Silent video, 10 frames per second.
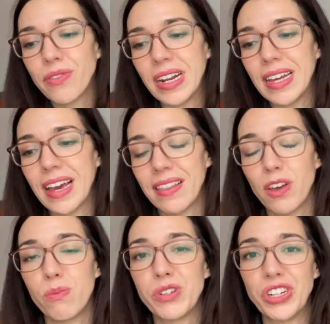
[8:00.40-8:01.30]
really get
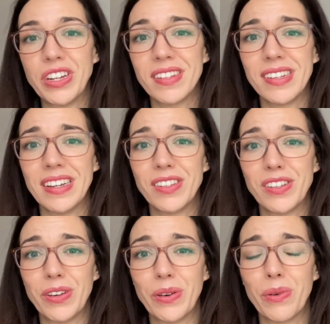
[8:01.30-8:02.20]
the opportunity
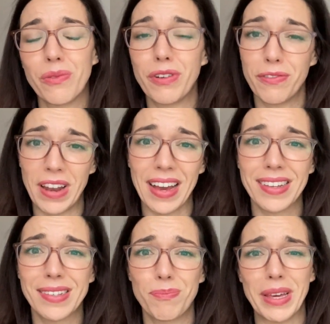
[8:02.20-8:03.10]
to
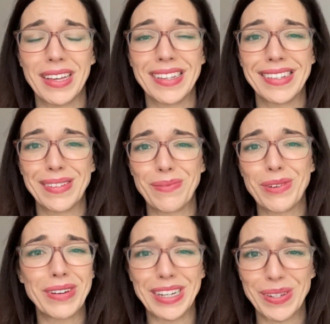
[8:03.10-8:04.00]
reflect because we're
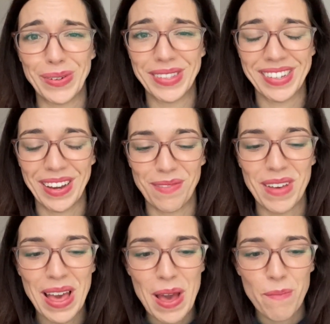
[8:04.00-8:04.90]
really short on time.
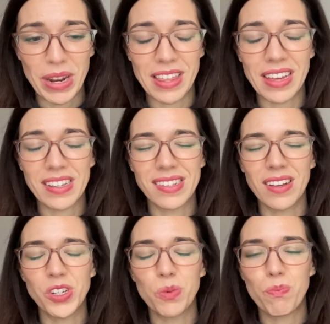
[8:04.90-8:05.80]
But I think it's
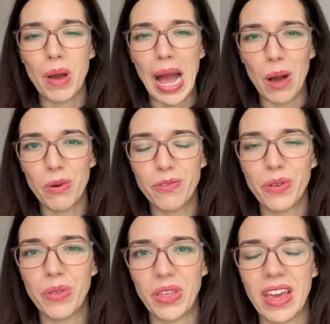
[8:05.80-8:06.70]
such a
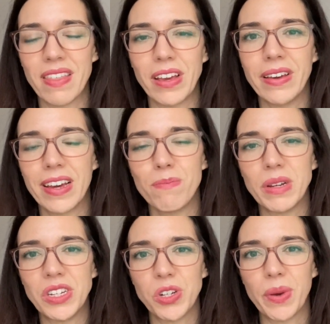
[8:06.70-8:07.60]
powerful thing that you can
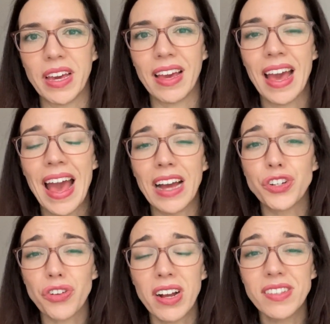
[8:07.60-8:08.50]
be doing, and
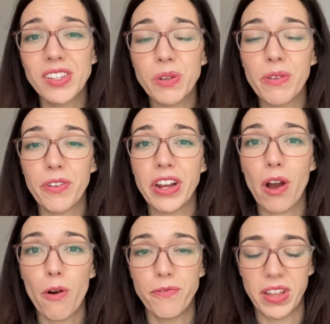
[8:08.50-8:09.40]
try to do it very
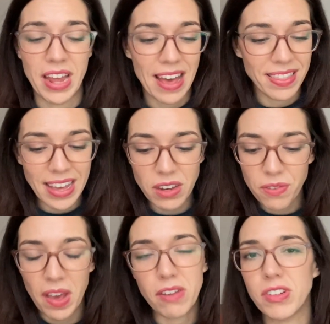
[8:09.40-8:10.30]
often. At the end of
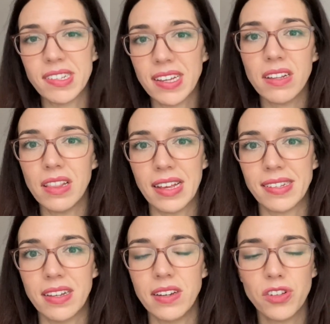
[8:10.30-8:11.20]
every single
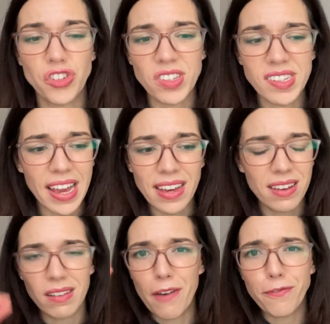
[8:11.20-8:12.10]
lesson, just
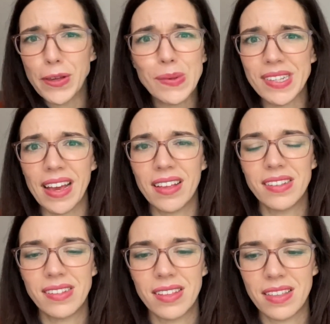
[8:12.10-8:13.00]
take a few
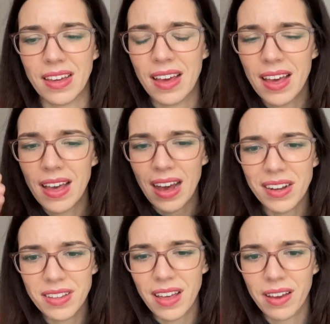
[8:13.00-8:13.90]
seconds to think, how
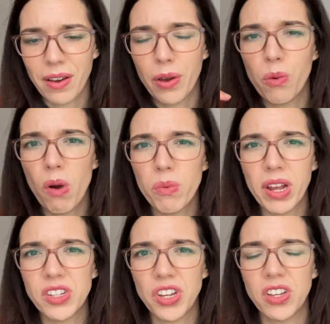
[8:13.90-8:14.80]
did that go? What would
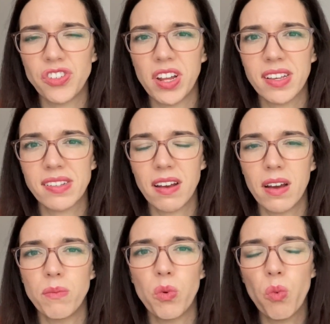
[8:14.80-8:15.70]
I change next
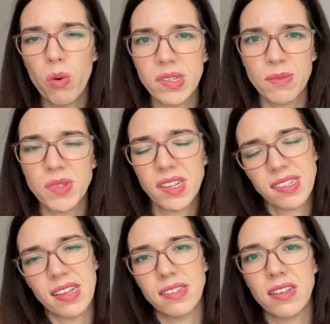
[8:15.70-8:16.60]
time? What were some
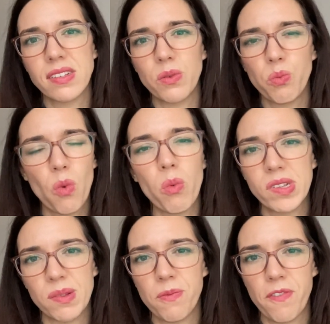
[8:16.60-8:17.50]
successes and what were
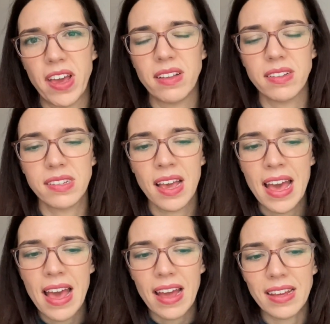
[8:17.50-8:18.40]
some fails?
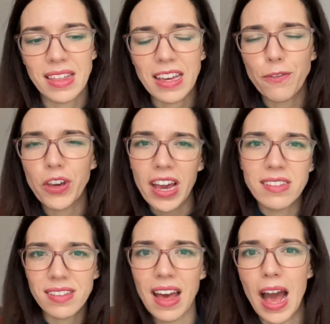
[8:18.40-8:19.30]
And I think if you get
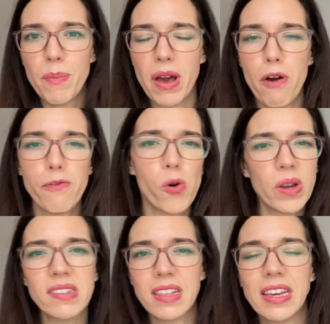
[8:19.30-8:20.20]
into the habit of
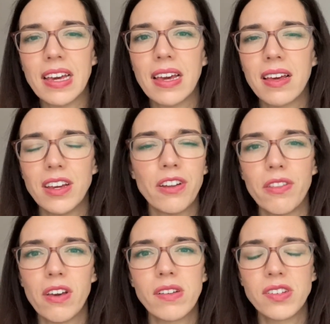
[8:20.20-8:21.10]
always thinking,
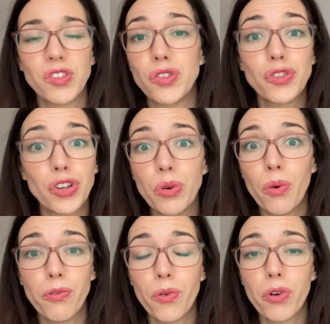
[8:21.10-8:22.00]
the answer to 2
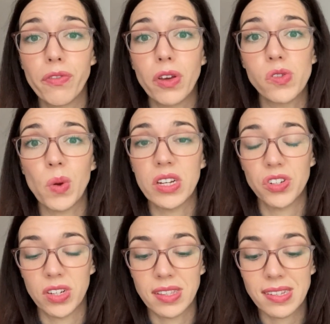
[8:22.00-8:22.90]
or 4 of those
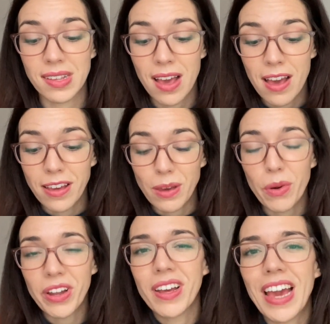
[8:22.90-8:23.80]
questions, you are
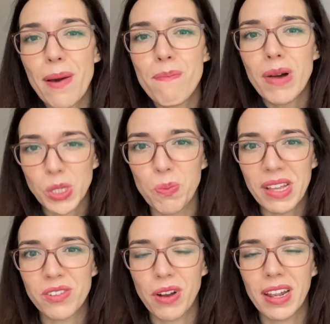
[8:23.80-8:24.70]
going to get much
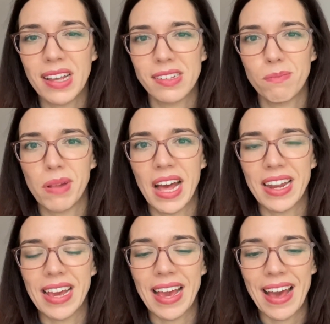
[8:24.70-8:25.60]
better at lesson
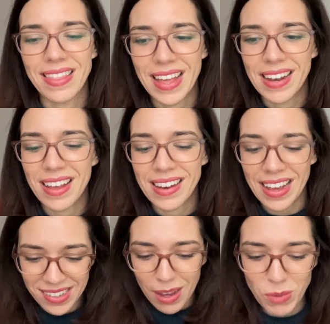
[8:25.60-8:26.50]
planning. And then
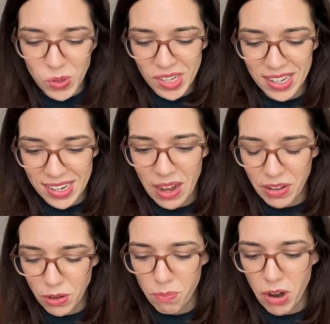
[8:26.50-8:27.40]
next time you're sat down
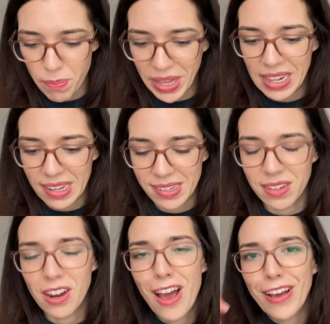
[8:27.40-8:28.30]
and you're prepping a
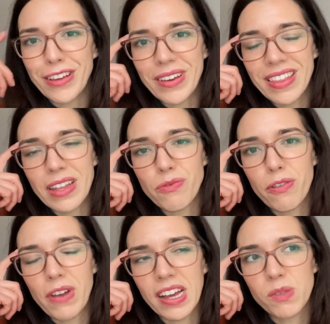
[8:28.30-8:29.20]
lesson, you can then
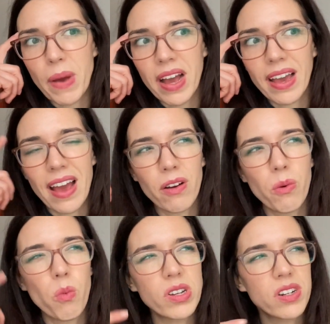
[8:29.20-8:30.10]
reflect back, hang
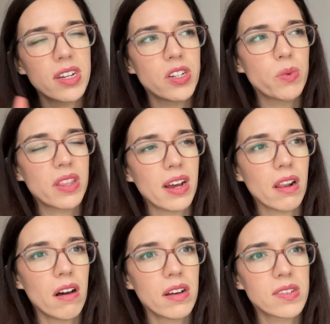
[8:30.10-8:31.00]
on, what did I do with that
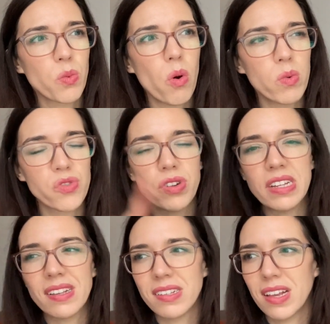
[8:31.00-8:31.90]
class? What was really
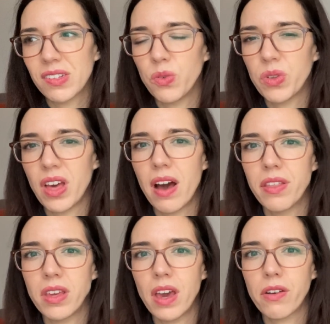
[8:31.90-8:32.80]
successful with that
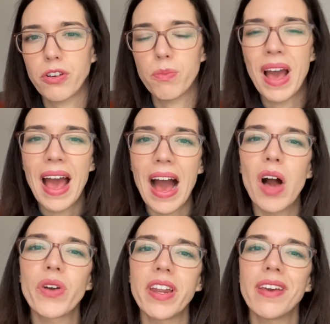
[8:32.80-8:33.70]
other year group?
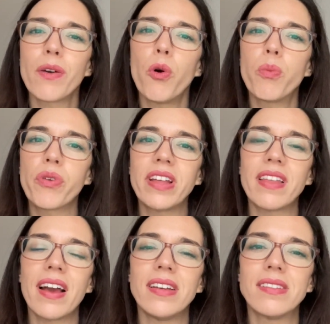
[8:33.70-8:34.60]
How can I incorporate
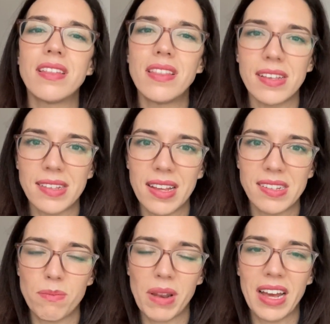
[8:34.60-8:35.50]
that into this
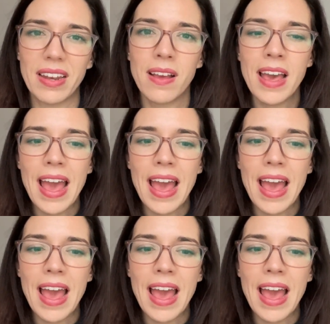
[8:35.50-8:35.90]
lesson plan?